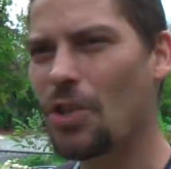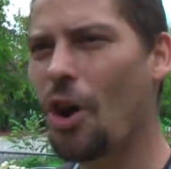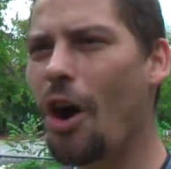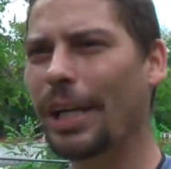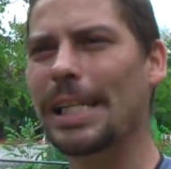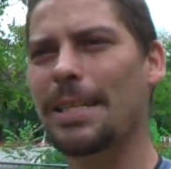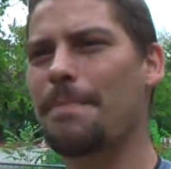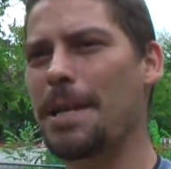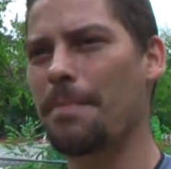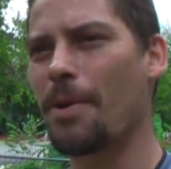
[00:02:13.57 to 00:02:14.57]
talking to
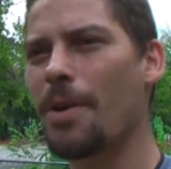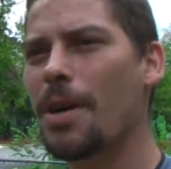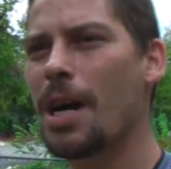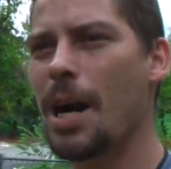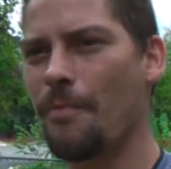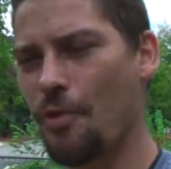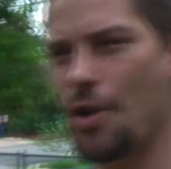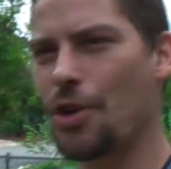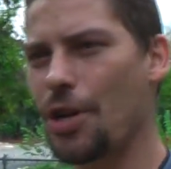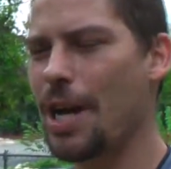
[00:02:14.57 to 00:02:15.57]
people. I'm
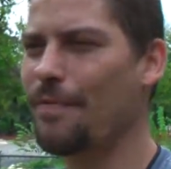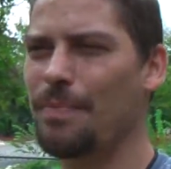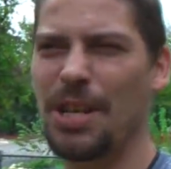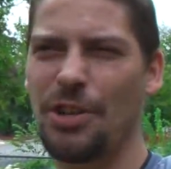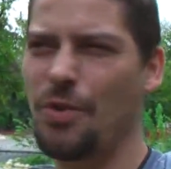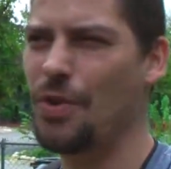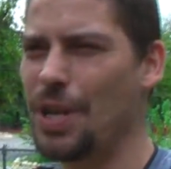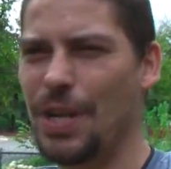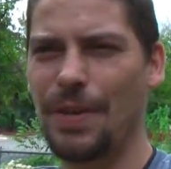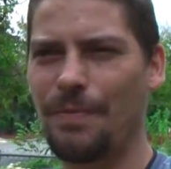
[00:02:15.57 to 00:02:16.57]
very good. I've been
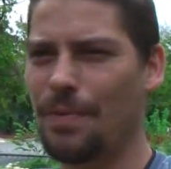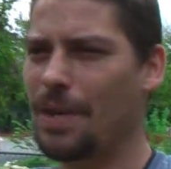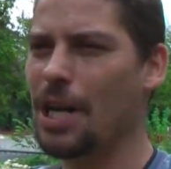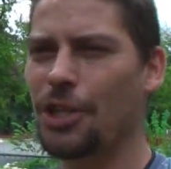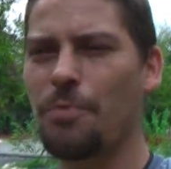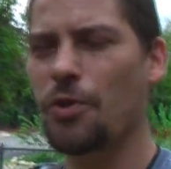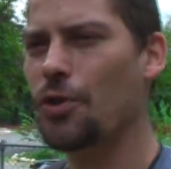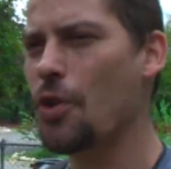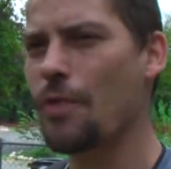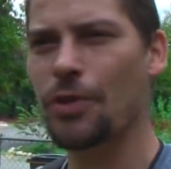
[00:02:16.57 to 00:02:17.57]
doing customer
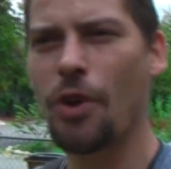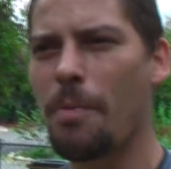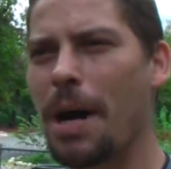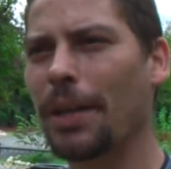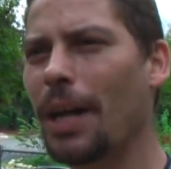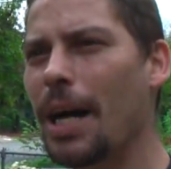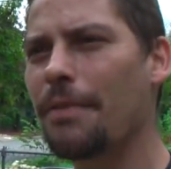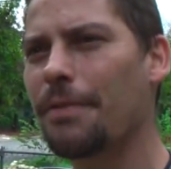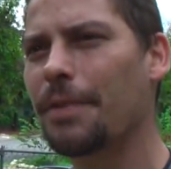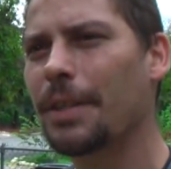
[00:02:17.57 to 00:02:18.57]
service all my
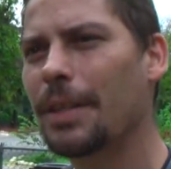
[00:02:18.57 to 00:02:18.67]
life.